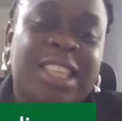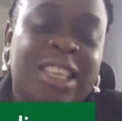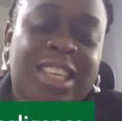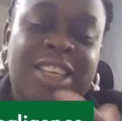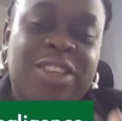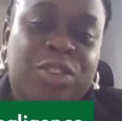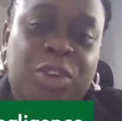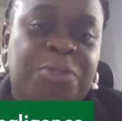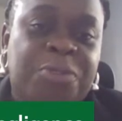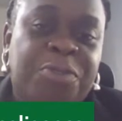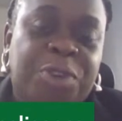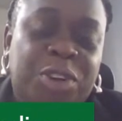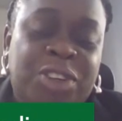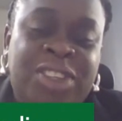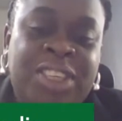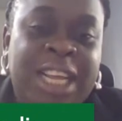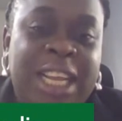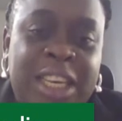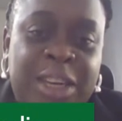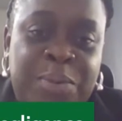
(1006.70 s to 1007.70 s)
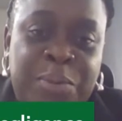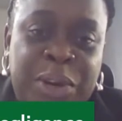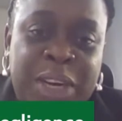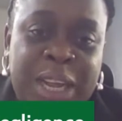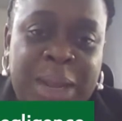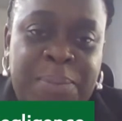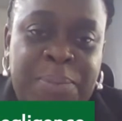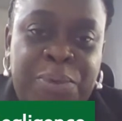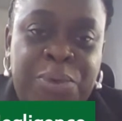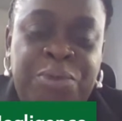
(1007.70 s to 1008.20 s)
didn't, of course, get the
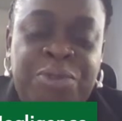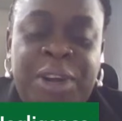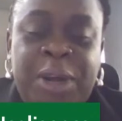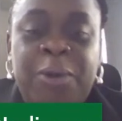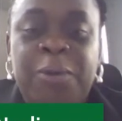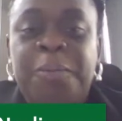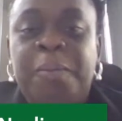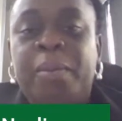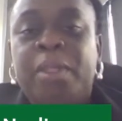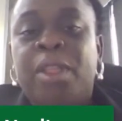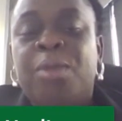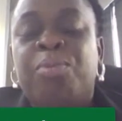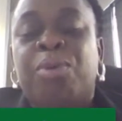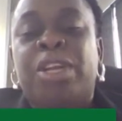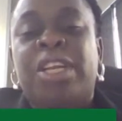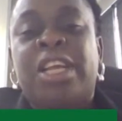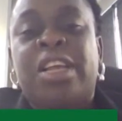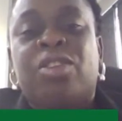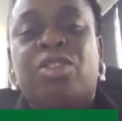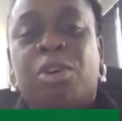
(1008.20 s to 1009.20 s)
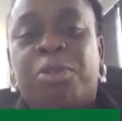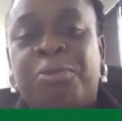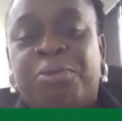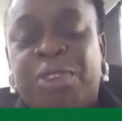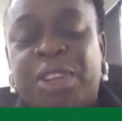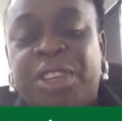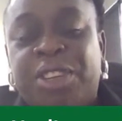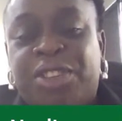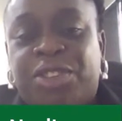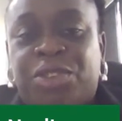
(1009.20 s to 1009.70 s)
board approval, but they
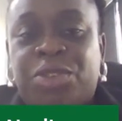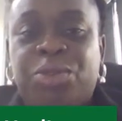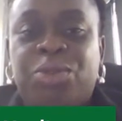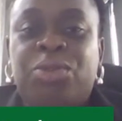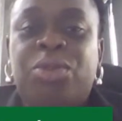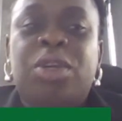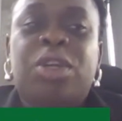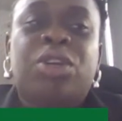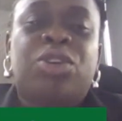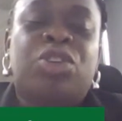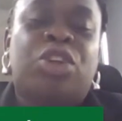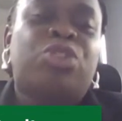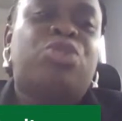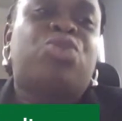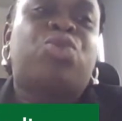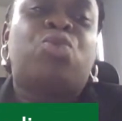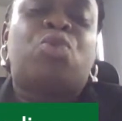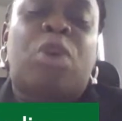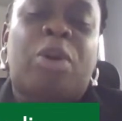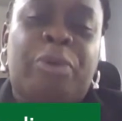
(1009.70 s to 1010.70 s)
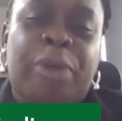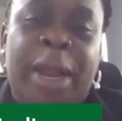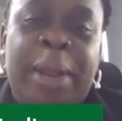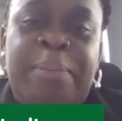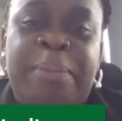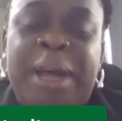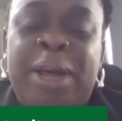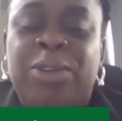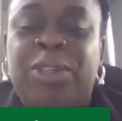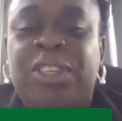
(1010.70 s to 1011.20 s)
convinced you not to worry
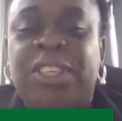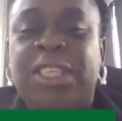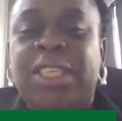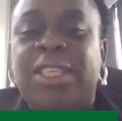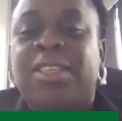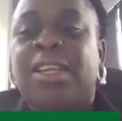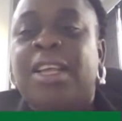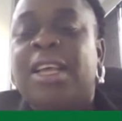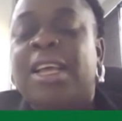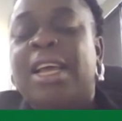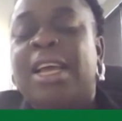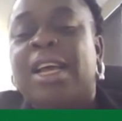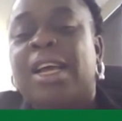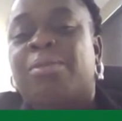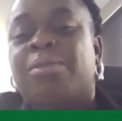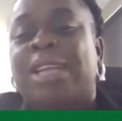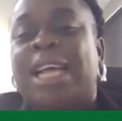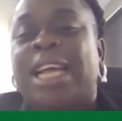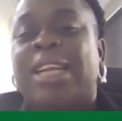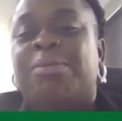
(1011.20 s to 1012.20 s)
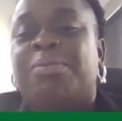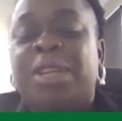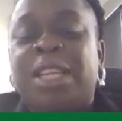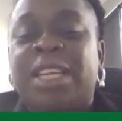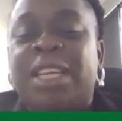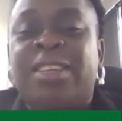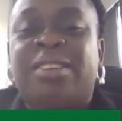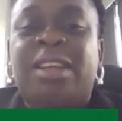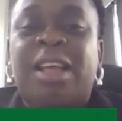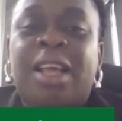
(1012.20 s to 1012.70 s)
about it, that
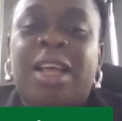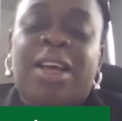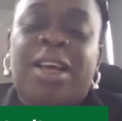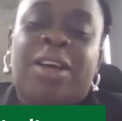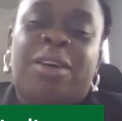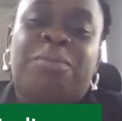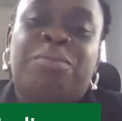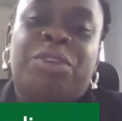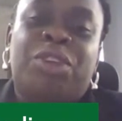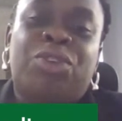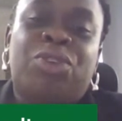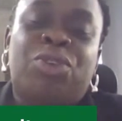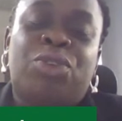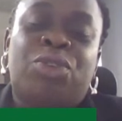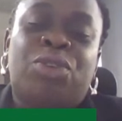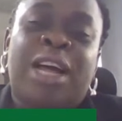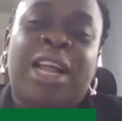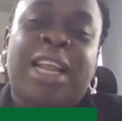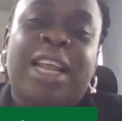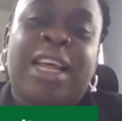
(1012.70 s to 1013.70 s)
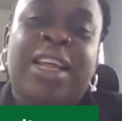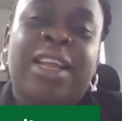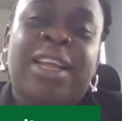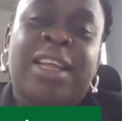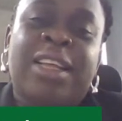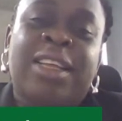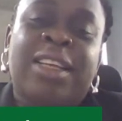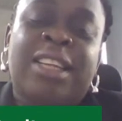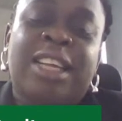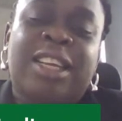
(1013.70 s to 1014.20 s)
please,
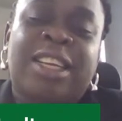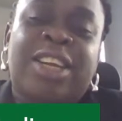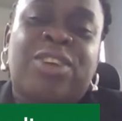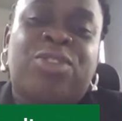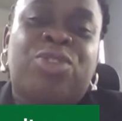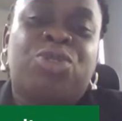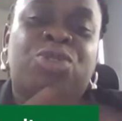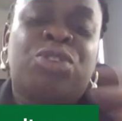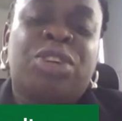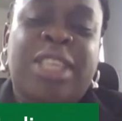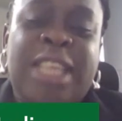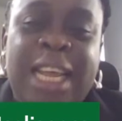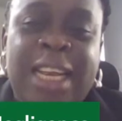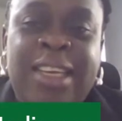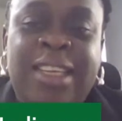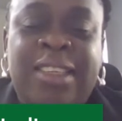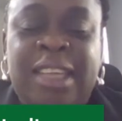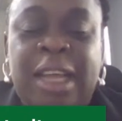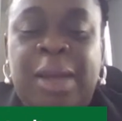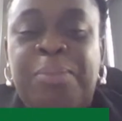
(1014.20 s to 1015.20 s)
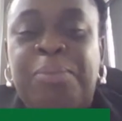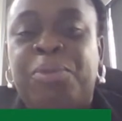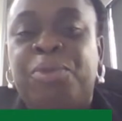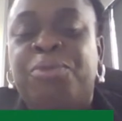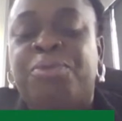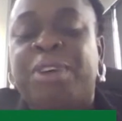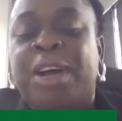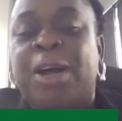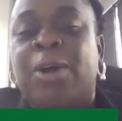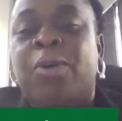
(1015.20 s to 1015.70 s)
they couldn't get this
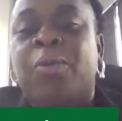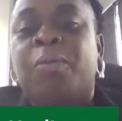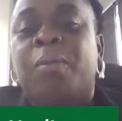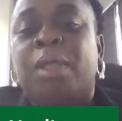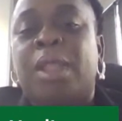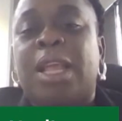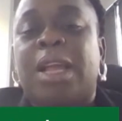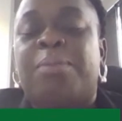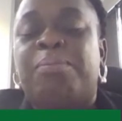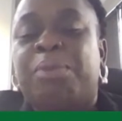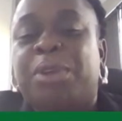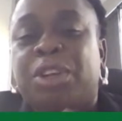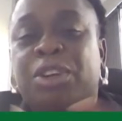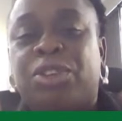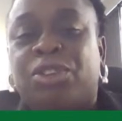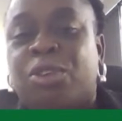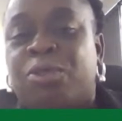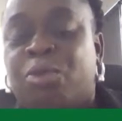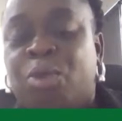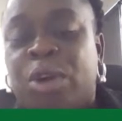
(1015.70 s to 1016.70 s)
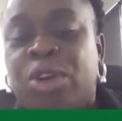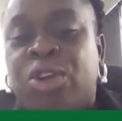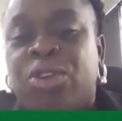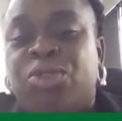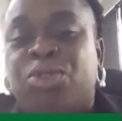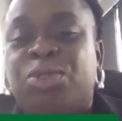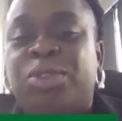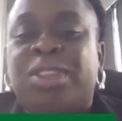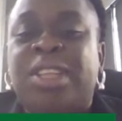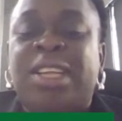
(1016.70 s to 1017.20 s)
approval because of one
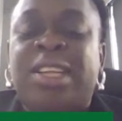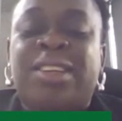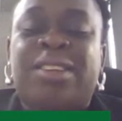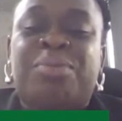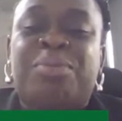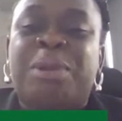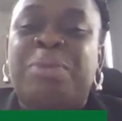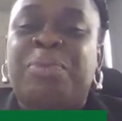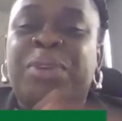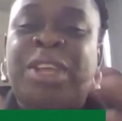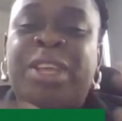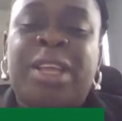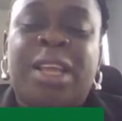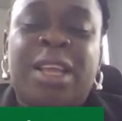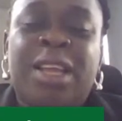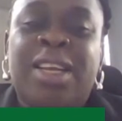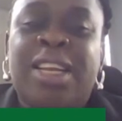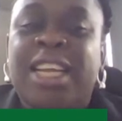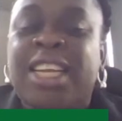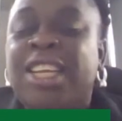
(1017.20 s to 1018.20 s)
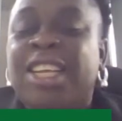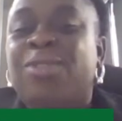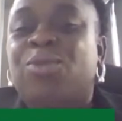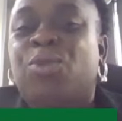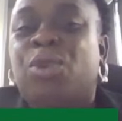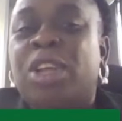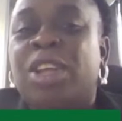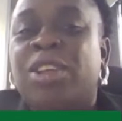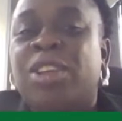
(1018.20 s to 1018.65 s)
or two things. Maybe they didn't,